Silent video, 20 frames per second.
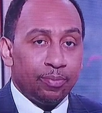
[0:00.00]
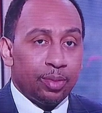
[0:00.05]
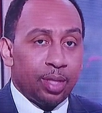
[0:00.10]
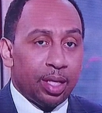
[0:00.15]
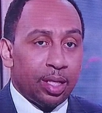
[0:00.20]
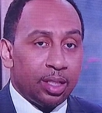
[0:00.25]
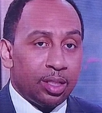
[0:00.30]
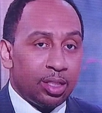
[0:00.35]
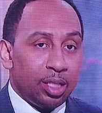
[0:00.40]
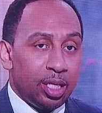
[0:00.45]

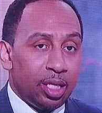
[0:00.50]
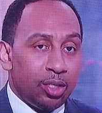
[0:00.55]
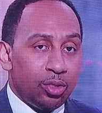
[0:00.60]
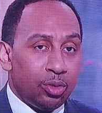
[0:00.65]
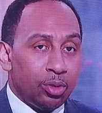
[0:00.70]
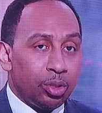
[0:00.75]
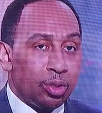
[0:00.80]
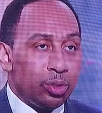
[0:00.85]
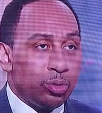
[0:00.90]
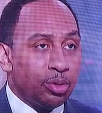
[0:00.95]
that indeed
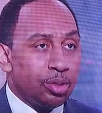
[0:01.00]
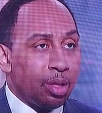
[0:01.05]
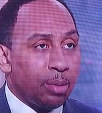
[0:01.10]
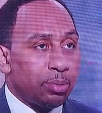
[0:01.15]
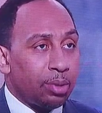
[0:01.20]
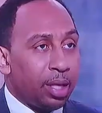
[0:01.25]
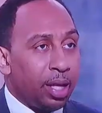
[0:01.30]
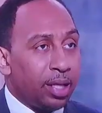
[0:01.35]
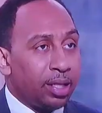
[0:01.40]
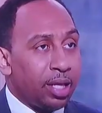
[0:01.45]
you can do
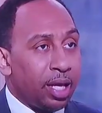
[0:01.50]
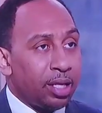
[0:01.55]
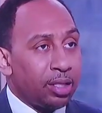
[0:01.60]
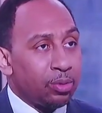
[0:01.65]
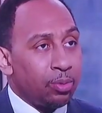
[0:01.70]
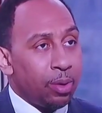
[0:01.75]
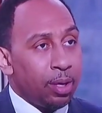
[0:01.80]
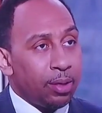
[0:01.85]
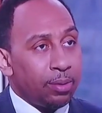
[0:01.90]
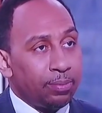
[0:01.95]
something like that
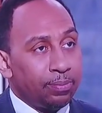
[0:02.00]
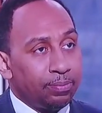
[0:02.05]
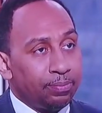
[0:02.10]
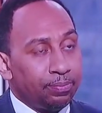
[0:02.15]
as well.